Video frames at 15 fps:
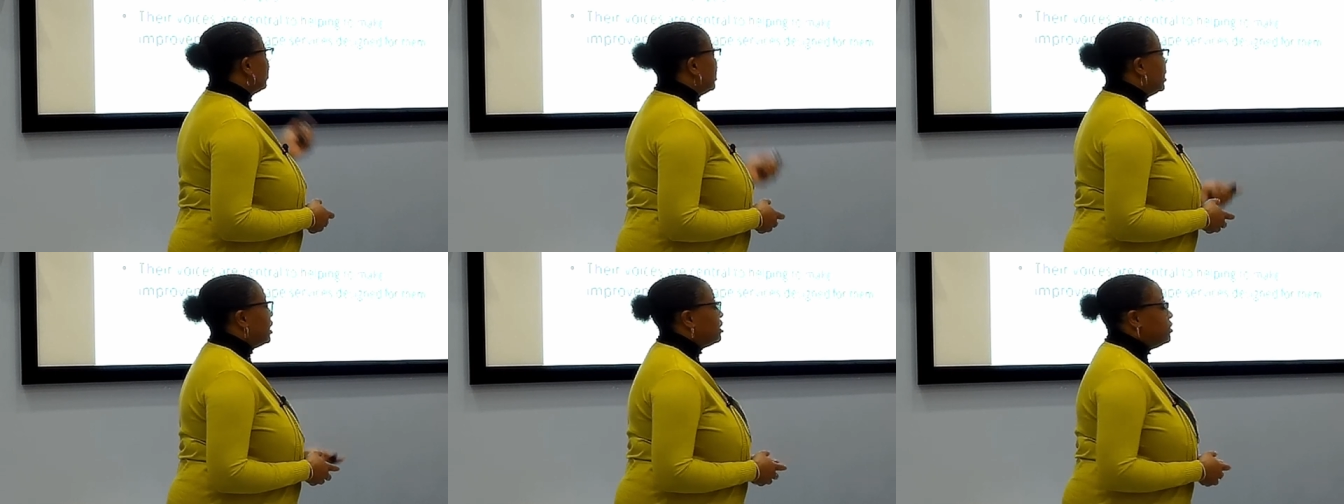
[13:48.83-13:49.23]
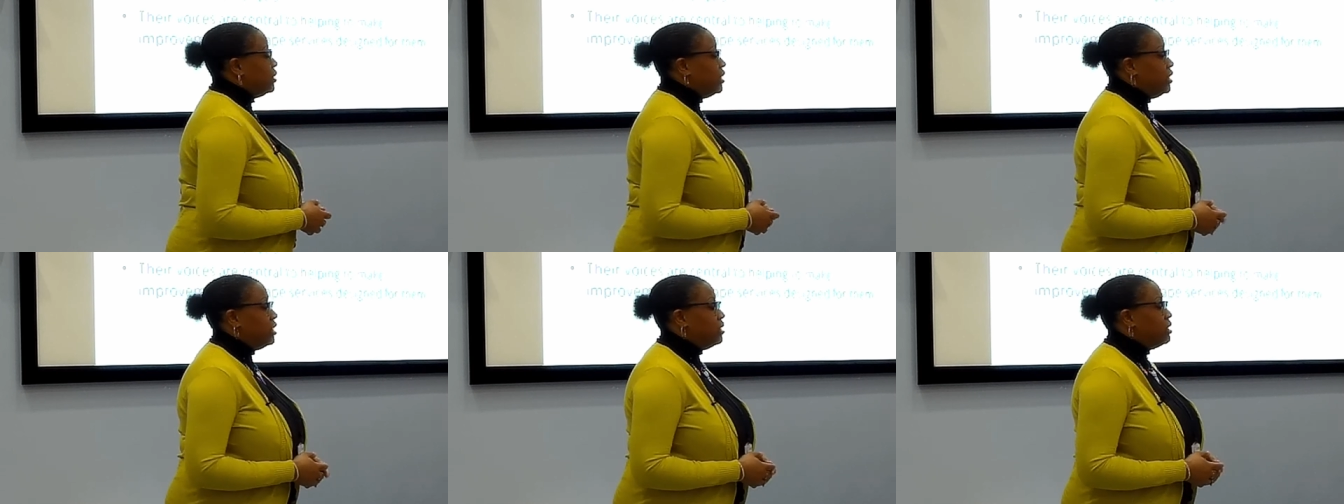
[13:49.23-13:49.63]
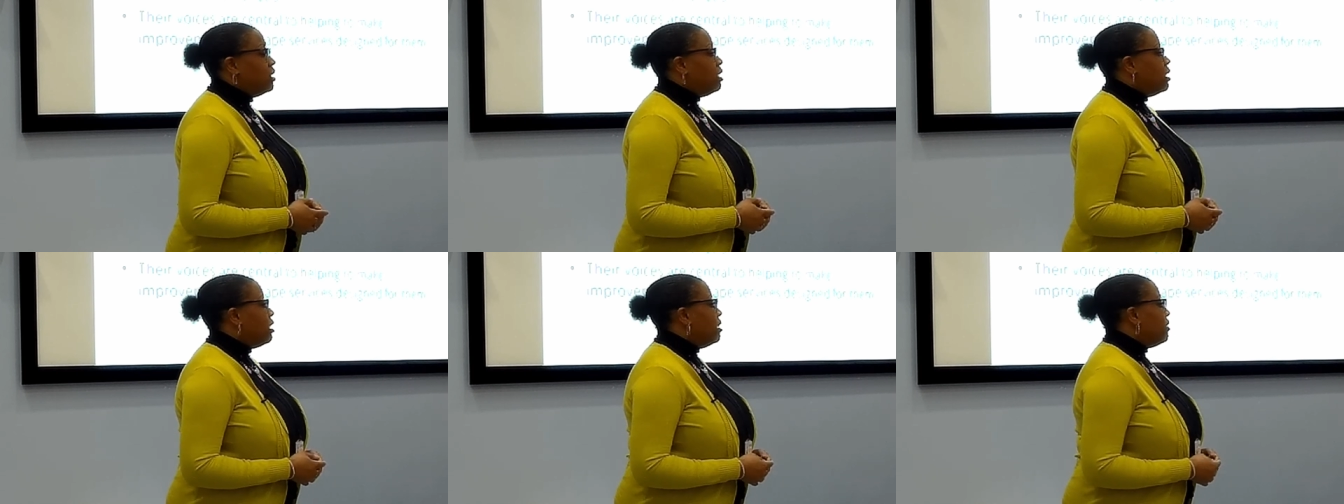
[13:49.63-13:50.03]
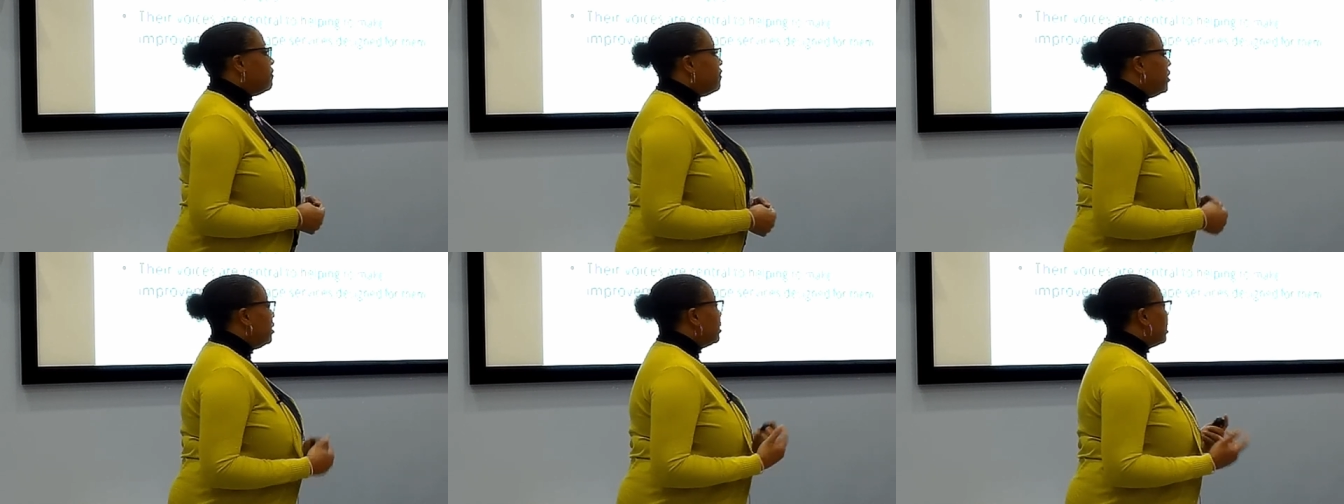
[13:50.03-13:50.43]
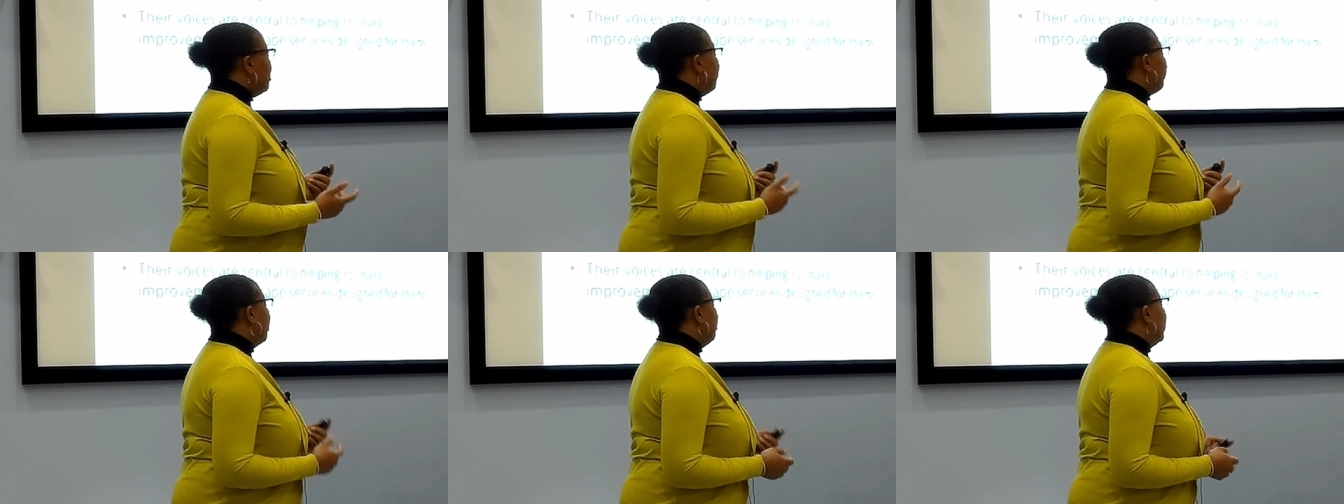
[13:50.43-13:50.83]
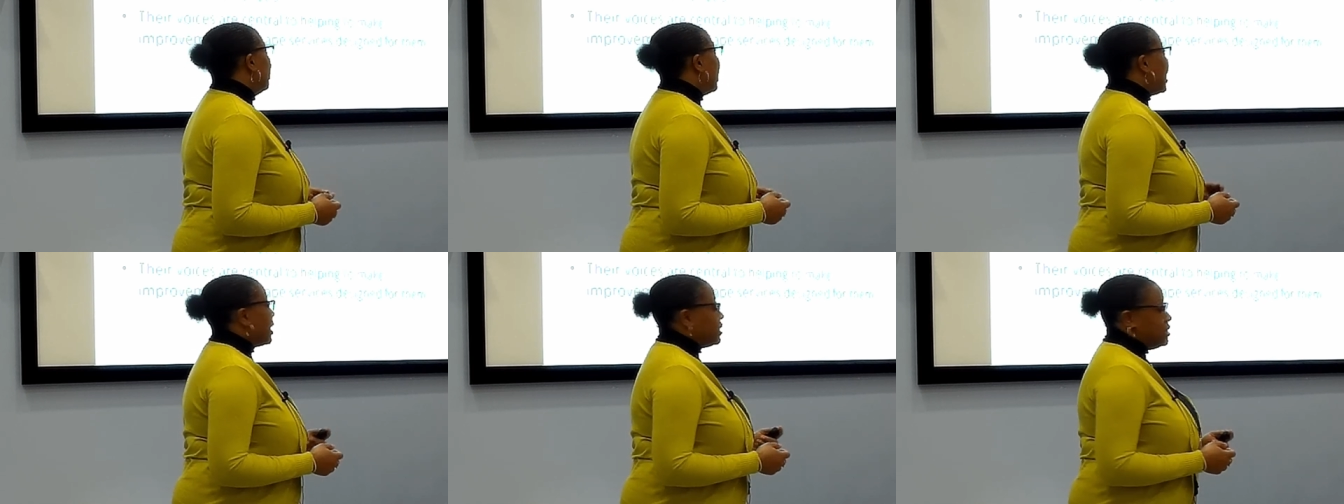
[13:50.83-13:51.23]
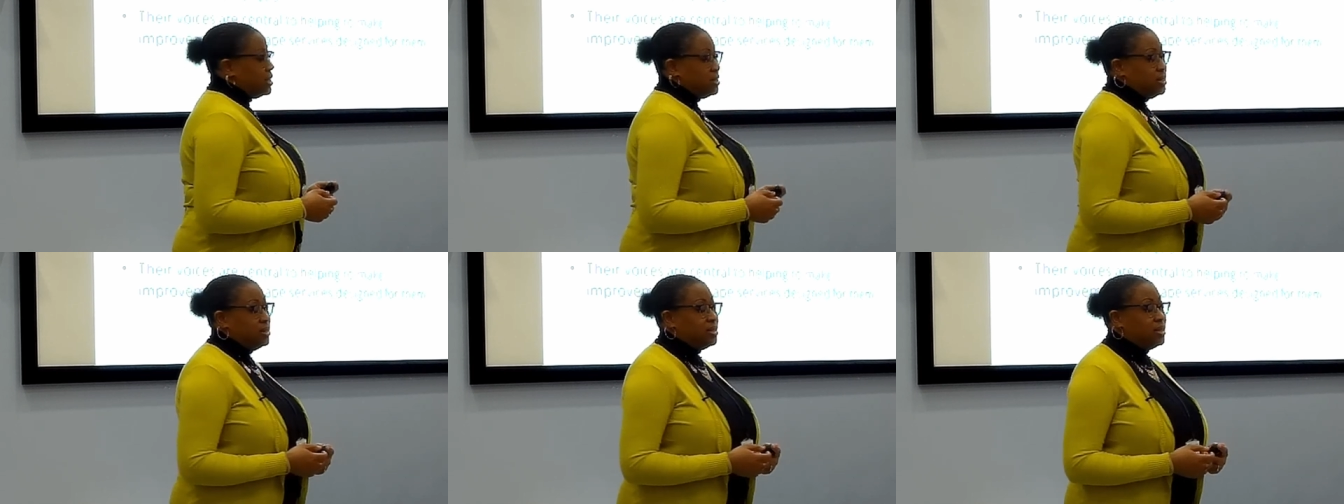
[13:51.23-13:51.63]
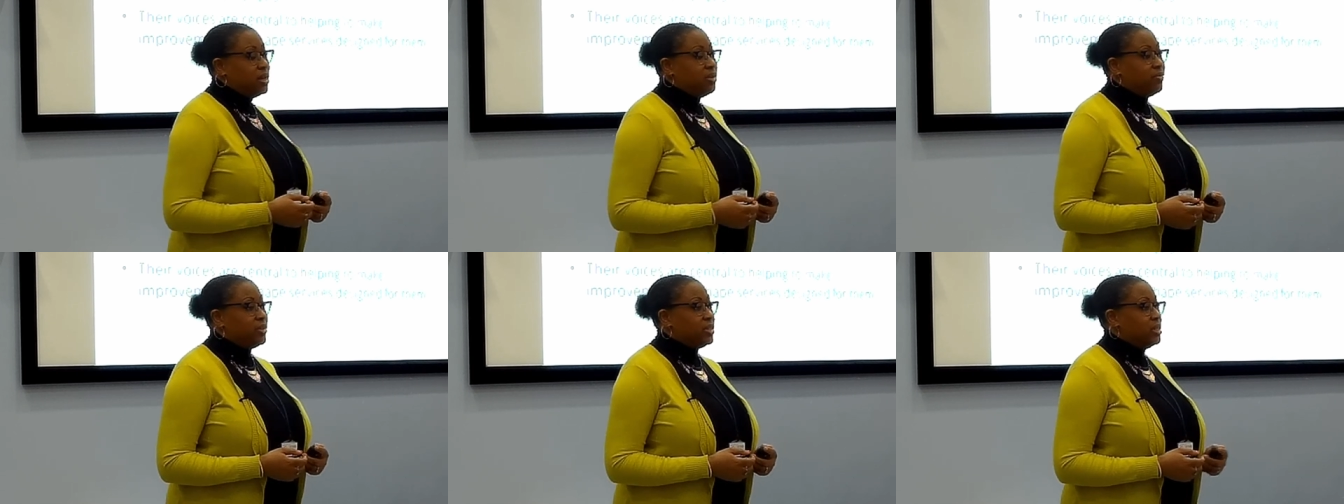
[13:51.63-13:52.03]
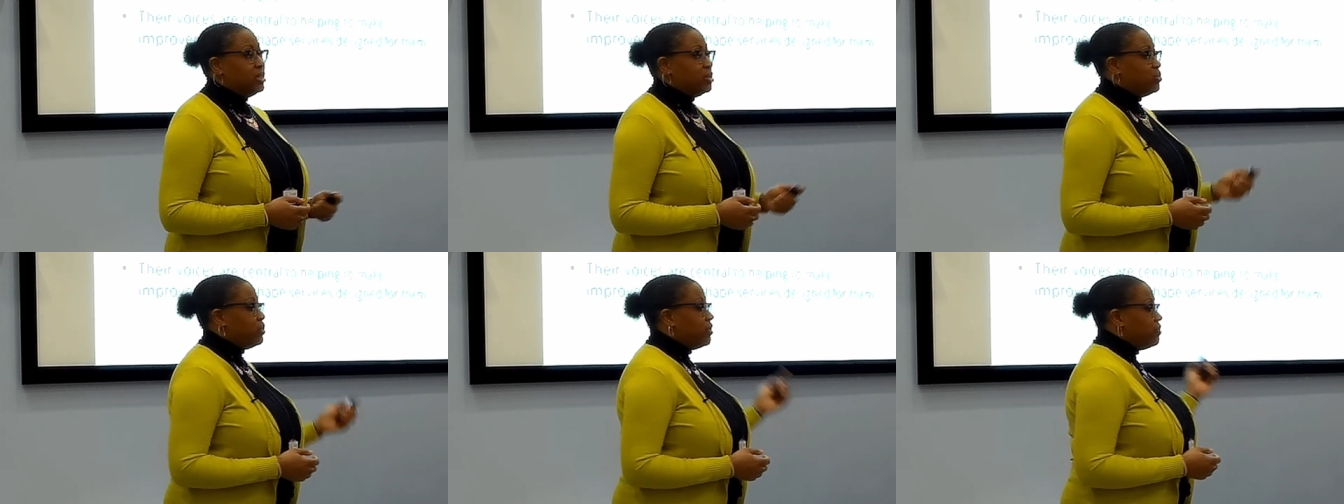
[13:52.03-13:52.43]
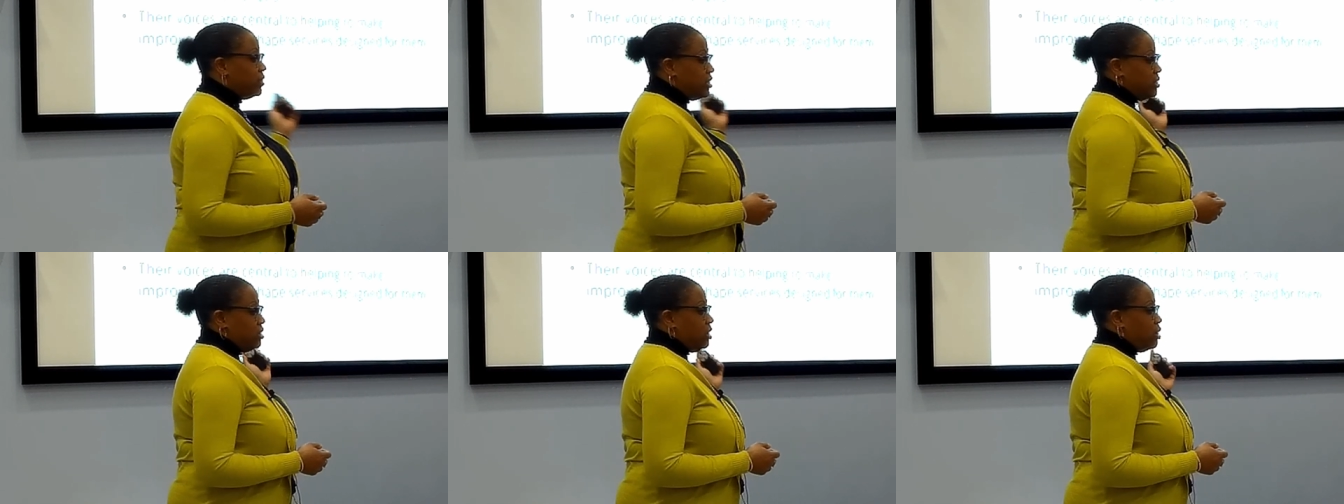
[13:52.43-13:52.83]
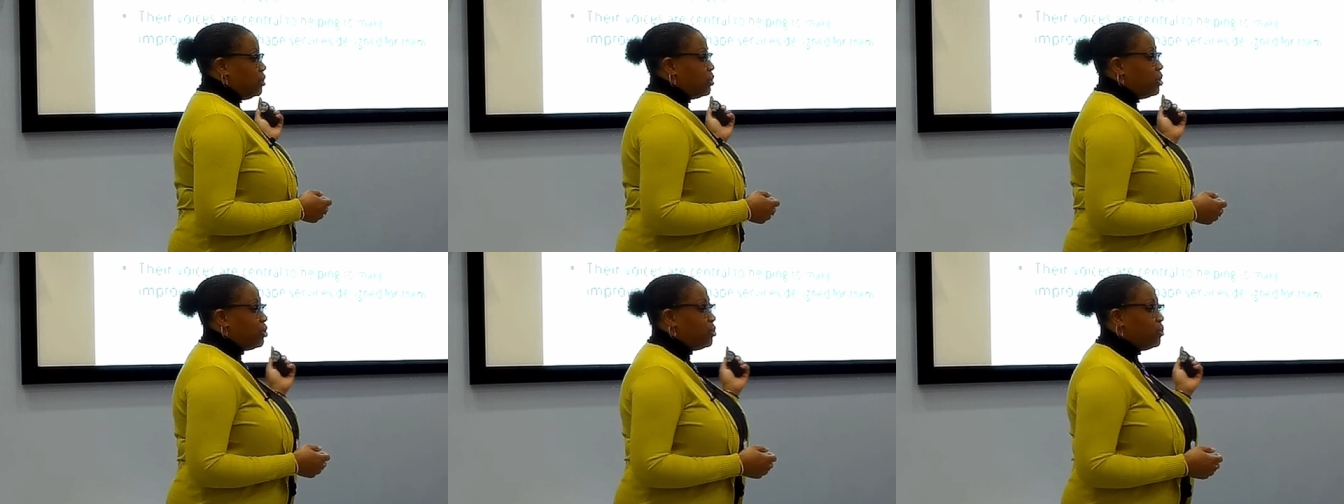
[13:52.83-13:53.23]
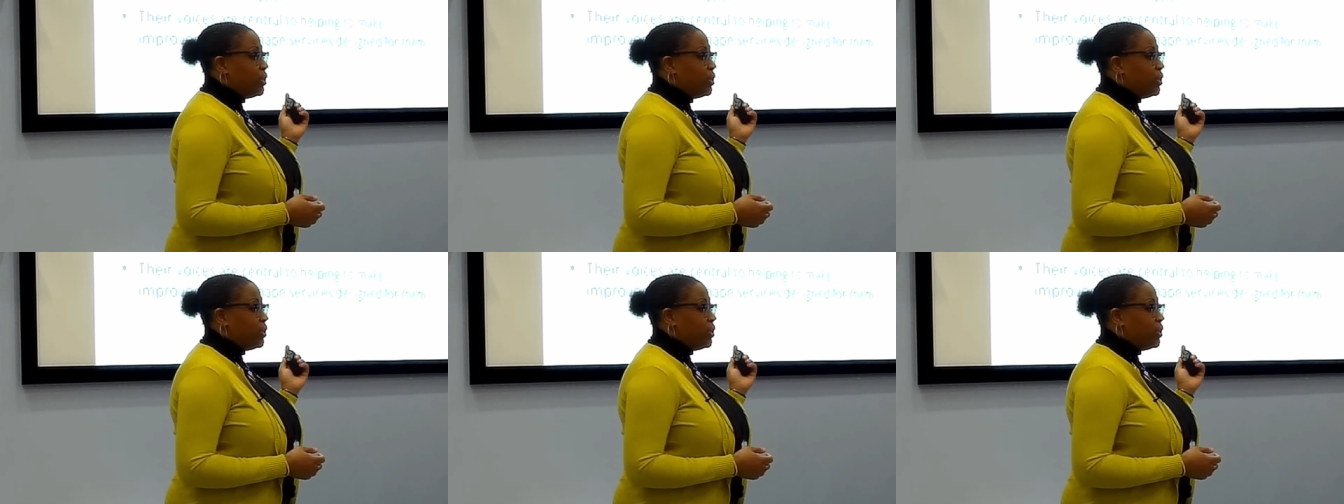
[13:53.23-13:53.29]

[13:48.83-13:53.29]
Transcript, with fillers: can actually feel comfortable accessing services with this logo.